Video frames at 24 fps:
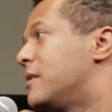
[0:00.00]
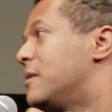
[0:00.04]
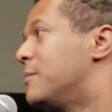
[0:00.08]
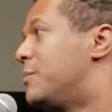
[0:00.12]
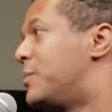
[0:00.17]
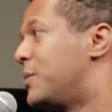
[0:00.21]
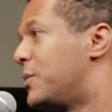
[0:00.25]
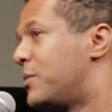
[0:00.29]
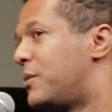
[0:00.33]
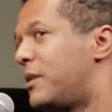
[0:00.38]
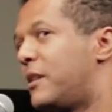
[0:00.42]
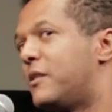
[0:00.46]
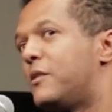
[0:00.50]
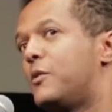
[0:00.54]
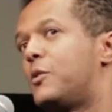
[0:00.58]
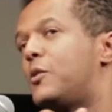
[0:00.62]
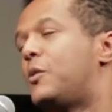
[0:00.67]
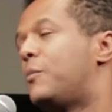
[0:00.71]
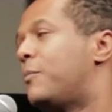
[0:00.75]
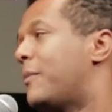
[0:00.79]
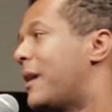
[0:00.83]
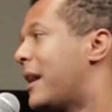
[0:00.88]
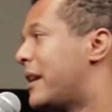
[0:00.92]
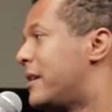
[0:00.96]
and the beauty and the
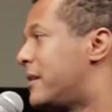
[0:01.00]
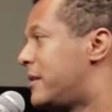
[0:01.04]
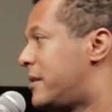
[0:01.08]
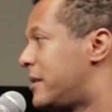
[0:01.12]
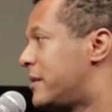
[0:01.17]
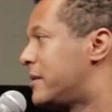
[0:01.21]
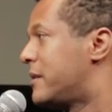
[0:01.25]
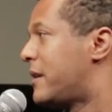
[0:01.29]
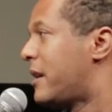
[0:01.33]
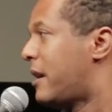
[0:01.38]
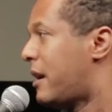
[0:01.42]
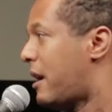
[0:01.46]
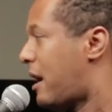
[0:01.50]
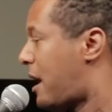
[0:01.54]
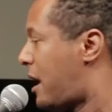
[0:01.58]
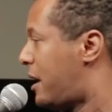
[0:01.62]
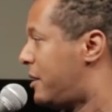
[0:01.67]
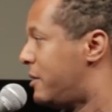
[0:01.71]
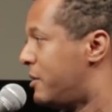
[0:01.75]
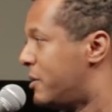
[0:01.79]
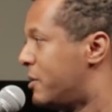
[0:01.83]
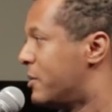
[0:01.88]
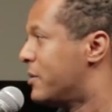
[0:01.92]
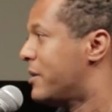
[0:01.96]
humanity that I
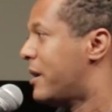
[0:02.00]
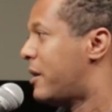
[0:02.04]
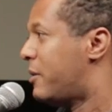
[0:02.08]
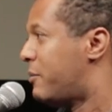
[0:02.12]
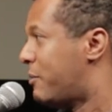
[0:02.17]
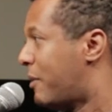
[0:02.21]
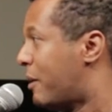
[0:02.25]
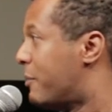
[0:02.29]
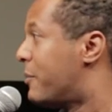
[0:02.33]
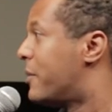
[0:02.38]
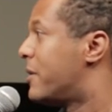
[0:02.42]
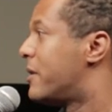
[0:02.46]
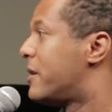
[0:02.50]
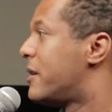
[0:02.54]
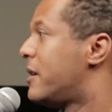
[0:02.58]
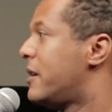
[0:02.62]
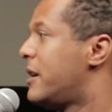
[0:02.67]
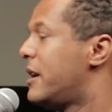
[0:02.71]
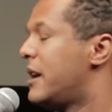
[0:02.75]
knew and I remember.